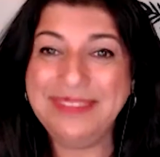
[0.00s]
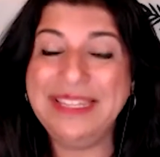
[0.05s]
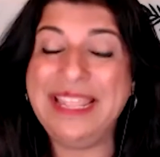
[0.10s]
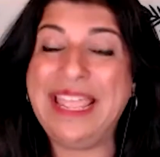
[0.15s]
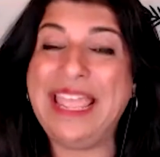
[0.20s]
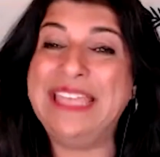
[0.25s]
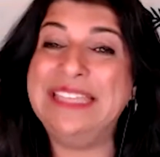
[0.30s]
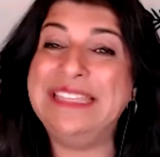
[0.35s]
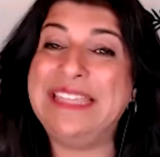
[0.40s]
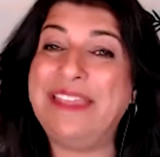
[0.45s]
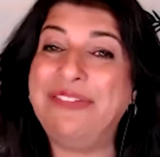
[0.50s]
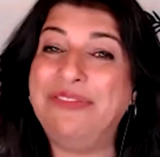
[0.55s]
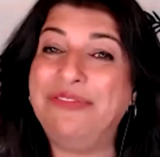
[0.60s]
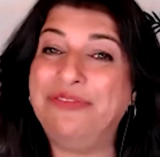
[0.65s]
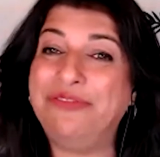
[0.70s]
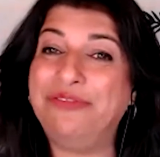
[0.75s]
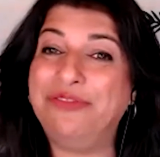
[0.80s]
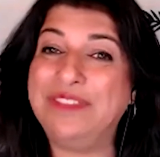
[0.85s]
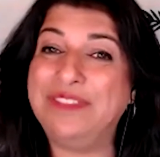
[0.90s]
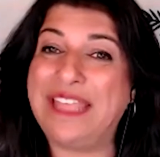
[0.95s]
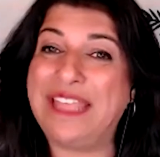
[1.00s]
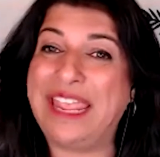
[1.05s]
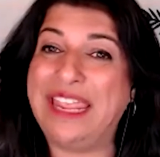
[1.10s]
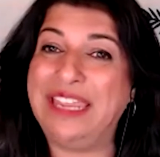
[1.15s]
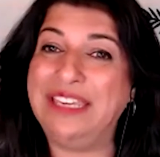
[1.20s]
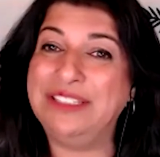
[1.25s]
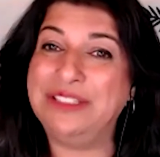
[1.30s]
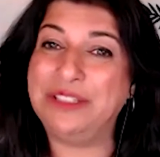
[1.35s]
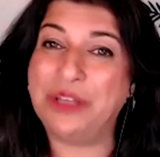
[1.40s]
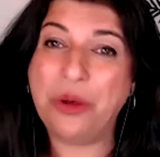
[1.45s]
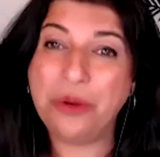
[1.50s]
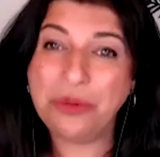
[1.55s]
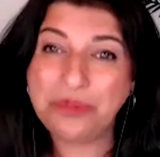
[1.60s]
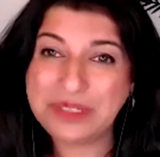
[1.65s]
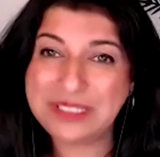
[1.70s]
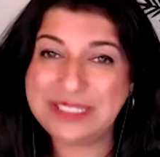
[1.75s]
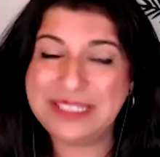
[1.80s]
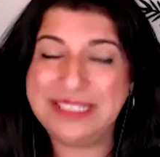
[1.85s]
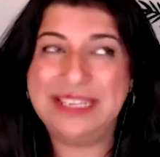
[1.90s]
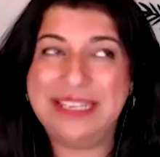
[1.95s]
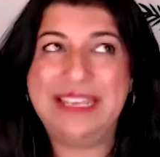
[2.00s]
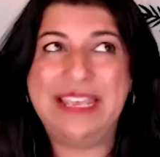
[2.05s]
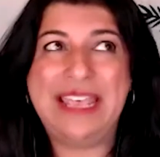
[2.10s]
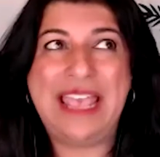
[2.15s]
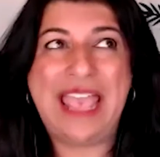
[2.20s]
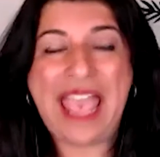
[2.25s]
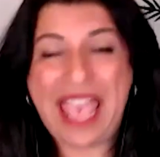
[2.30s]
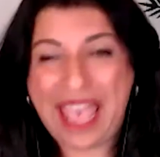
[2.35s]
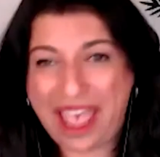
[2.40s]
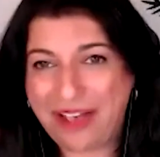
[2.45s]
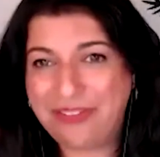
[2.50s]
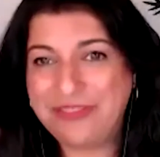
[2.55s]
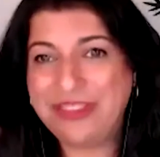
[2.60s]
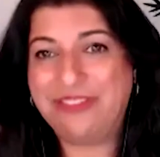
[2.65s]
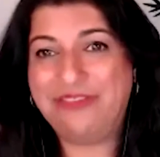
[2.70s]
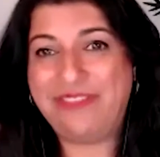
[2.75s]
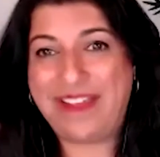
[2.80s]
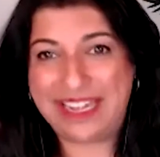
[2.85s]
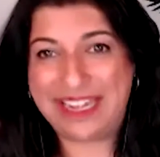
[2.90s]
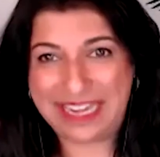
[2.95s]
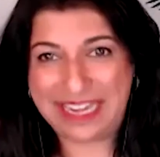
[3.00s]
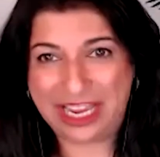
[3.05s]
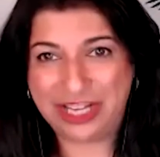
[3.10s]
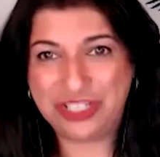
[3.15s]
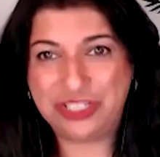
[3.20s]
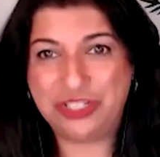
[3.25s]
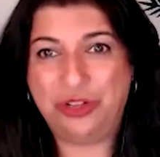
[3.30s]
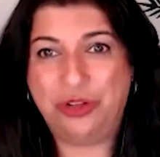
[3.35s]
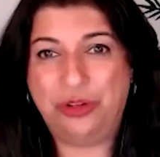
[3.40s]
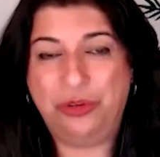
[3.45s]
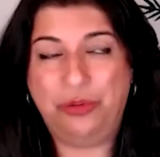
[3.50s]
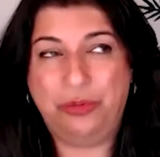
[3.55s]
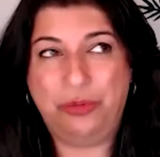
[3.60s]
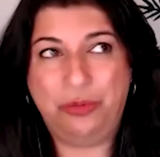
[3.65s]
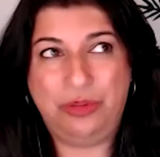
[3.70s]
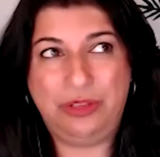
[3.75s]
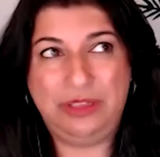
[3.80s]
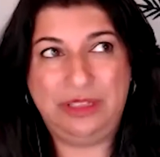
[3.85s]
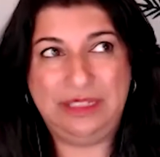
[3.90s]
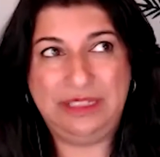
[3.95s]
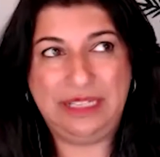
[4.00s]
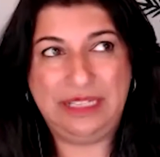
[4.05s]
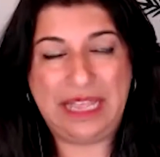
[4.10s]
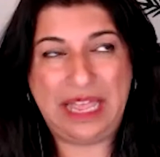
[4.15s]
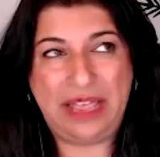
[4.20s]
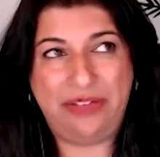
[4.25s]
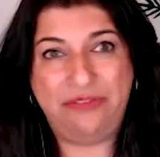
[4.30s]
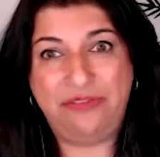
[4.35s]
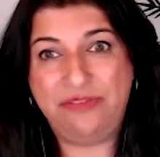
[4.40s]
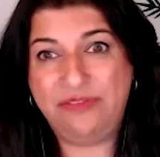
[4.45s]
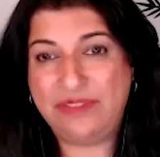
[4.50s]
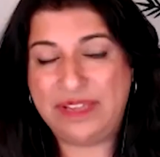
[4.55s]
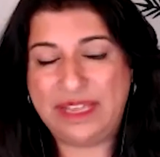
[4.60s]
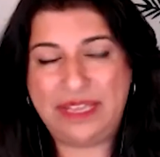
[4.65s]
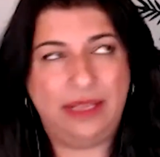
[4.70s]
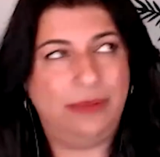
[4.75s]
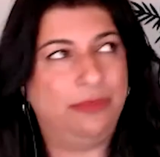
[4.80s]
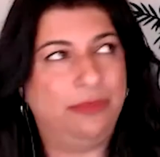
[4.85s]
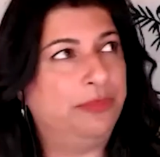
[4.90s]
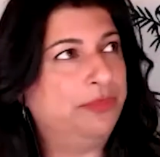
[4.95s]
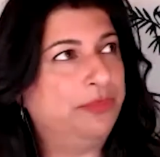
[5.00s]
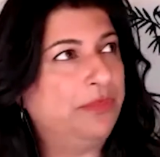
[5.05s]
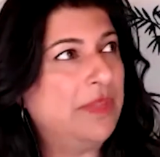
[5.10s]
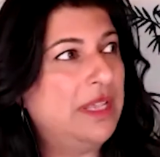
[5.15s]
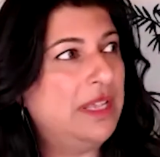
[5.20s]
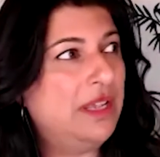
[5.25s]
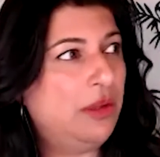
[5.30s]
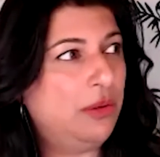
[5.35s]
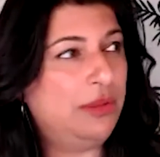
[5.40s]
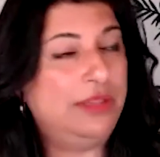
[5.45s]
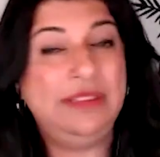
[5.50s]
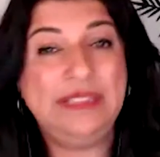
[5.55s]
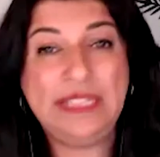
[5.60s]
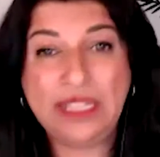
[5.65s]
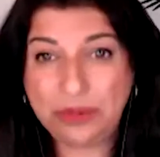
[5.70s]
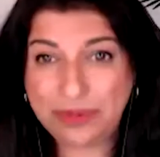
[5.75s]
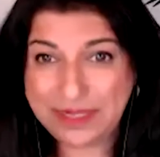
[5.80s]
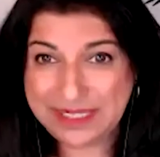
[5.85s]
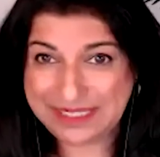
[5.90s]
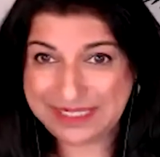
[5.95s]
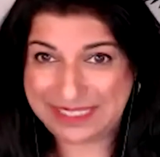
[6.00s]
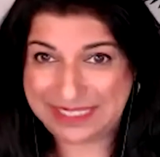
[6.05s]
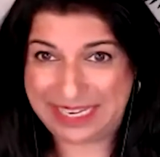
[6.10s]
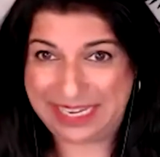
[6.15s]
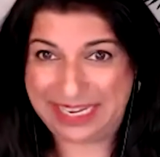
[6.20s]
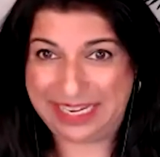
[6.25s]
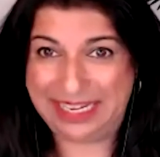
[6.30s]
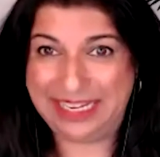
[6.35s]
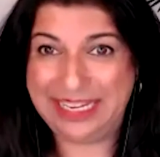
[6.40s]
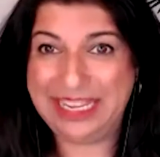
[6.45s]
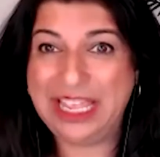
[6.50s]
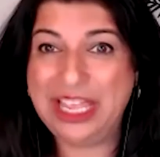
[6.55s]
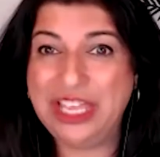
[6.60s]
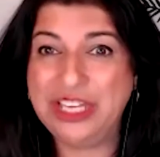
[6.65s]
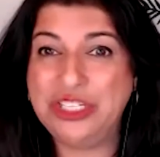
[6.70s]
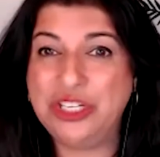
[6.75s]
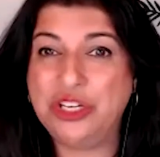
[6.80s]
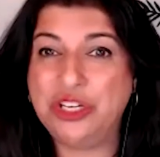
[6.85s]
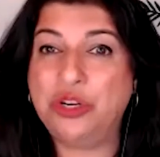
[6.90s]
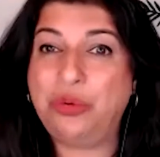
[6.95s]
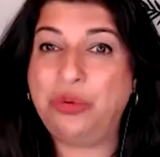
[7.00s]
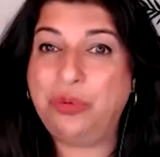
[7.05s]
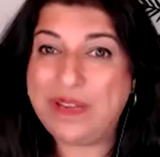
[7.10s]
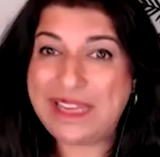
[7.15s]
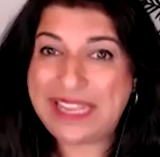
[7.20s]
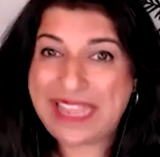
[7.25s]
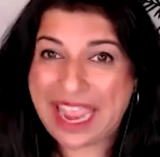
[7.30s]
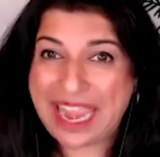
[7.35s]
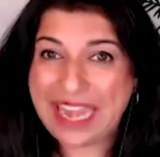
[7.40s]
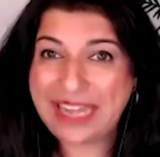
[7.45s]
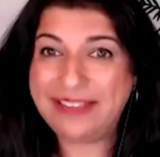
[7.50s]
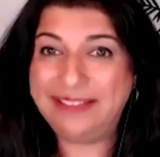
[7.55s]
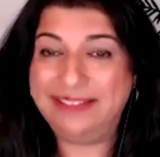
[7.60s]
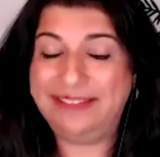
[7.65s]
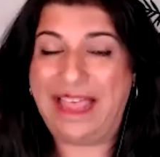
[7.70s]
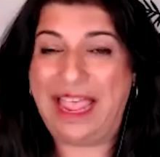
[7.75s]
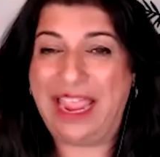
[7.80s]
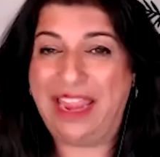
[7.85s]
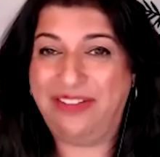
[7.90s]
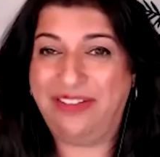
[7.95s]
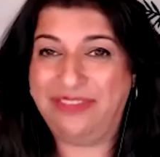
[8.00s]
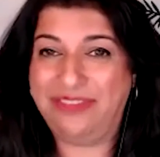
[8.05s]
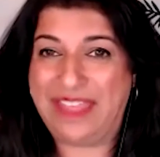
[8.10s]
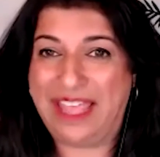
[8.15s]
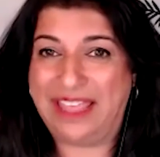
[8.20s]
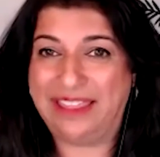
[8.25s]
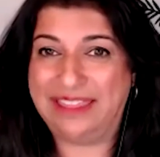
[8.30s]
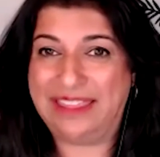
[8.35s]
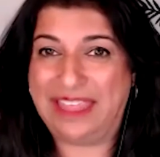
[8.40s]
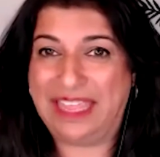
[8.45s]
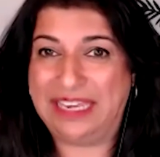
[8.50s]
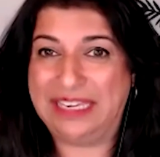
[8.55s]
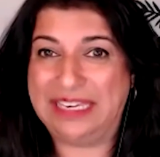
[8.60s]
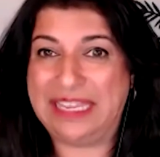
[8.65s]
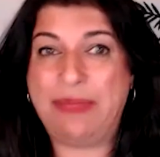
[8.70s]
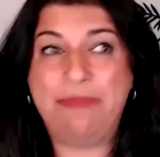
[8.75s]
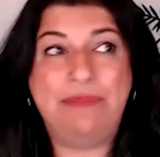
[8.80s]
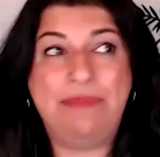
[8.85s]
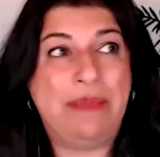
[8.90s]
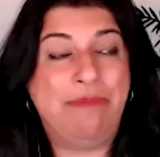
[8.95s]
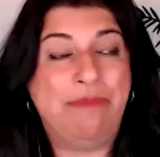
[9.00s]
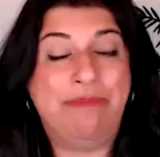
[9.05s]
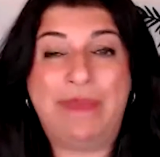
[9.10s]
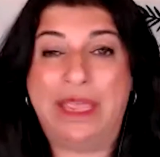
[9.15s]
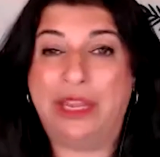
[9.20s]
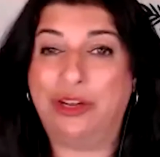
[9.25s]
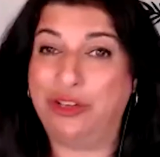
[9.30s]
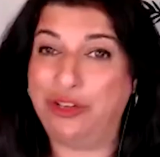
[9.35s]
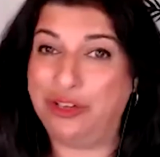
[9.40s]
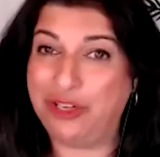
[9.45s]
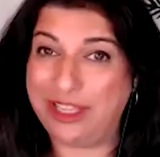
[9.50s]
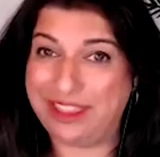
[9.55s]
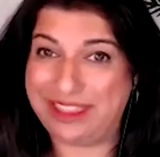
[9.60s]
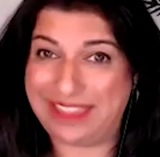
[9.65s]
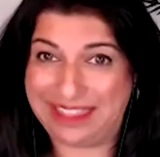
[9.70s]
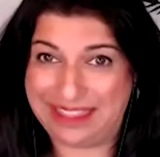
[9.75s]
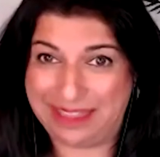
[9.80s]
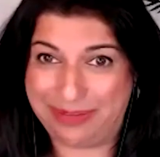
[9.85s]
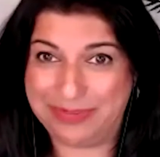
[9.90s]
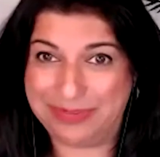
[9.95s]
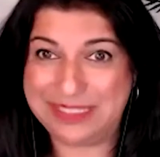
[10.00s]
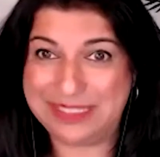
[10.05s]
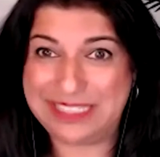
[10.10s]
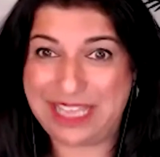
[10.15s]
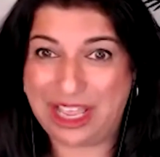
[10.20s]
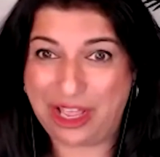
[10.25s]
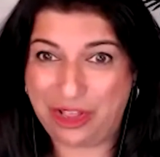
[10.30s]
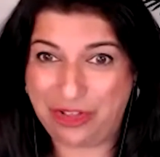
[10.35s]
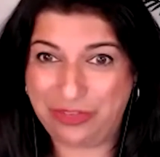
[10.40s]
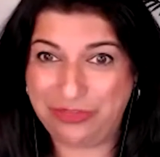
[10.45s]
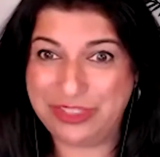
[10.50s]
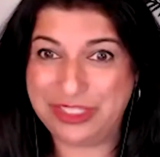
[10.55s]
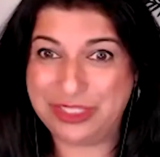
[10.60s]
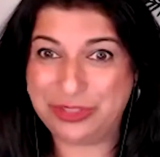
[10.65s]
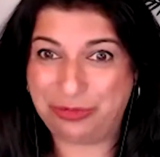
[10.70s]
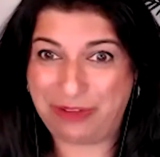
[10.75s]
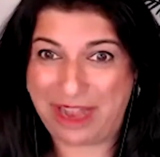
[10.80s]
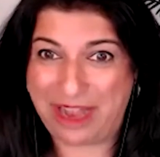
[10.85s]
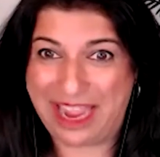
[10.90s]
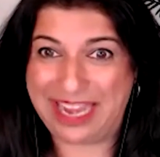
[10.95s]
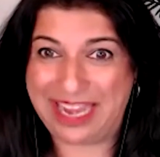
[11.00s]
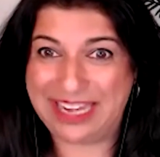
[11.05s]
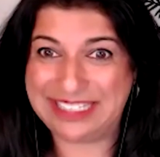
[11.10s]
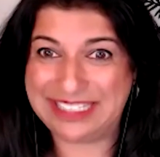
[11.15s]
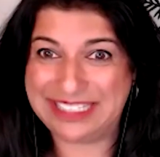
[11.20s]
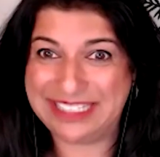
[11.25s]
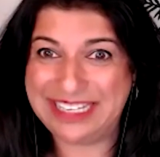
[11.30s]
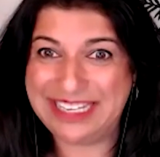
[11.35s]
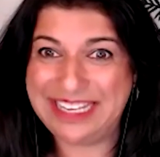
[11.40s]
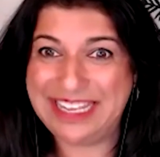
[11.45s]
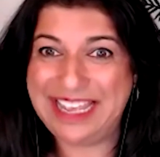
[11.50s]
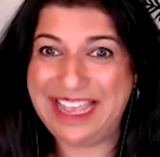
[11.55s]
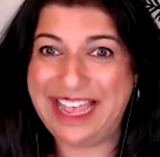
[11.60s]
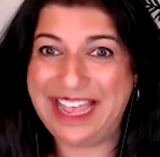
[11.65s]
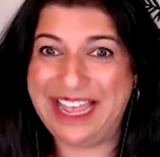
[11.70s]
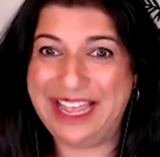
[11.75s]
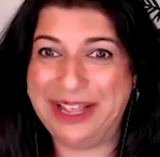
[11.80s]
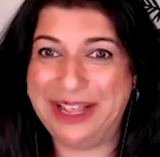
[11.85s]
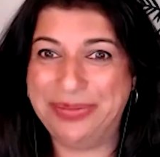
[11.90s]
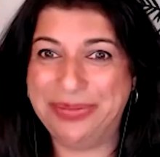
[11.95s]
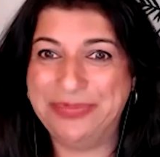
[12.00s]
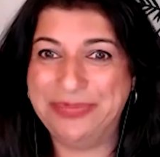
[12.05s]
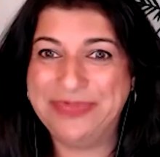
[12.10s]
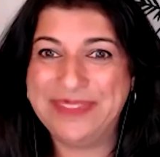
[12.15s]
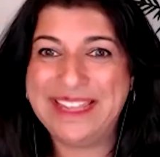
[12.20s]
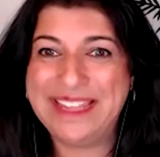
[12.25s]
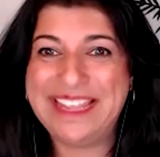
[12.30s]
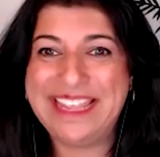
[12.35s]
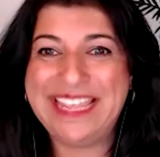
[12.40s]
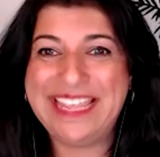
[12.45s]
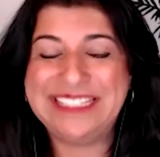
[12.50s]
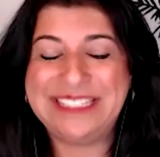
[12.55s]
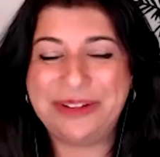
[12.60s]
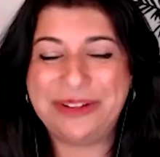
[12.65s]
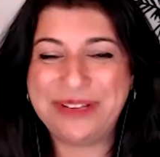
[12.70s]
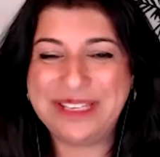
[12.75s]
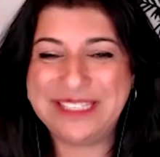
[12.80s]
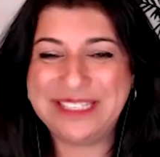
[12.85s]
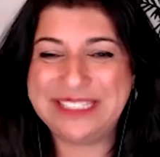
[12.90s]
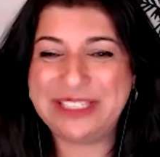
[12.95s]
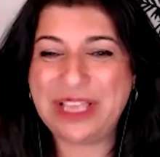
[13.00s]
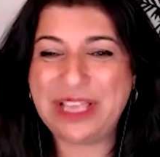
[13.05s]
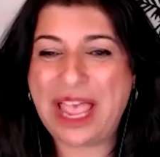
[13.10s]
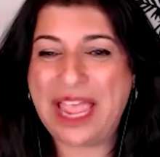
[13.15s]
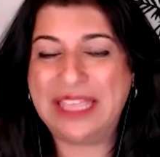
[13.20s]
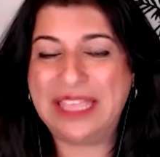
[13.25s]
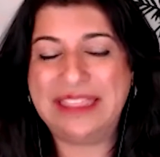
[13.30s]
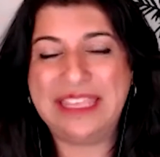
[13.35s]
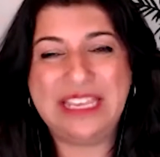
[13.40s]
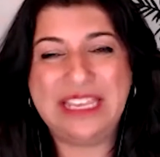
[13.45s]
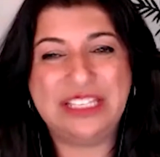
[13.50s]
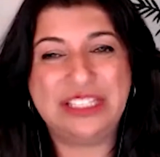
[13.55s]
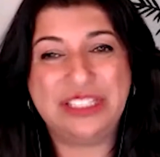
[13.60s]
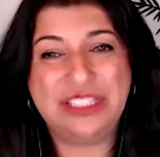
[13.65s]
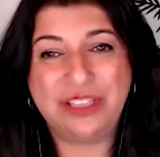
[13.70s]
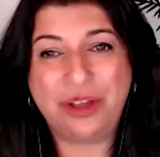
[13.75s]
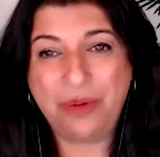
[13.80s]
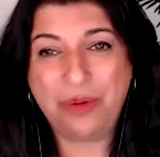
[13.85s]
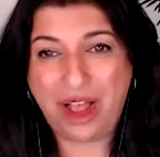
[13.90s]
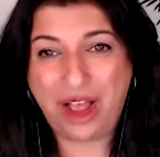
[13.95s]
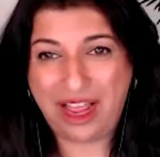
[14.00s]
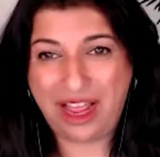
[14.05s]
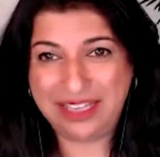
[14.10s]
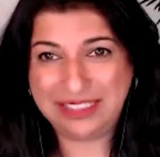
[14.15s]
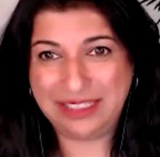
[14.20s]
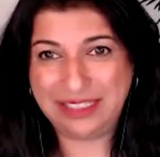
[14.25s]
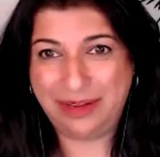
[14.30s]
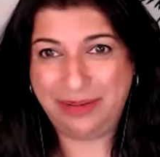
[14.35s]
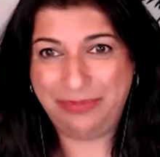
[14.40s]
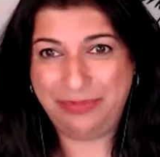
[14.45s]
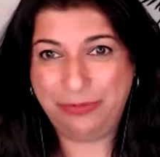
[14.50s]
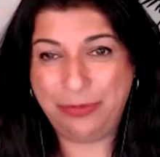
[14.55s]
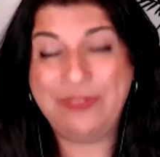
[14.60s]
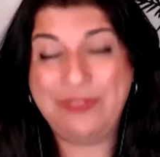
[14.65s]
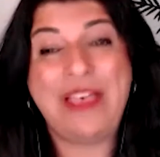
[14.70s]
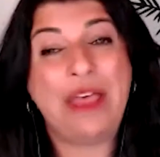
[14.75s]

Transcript: and they they don't have the financial of um, literacy to create a life that then can be bigger than themselves right um, so it's i think it's so awesome we've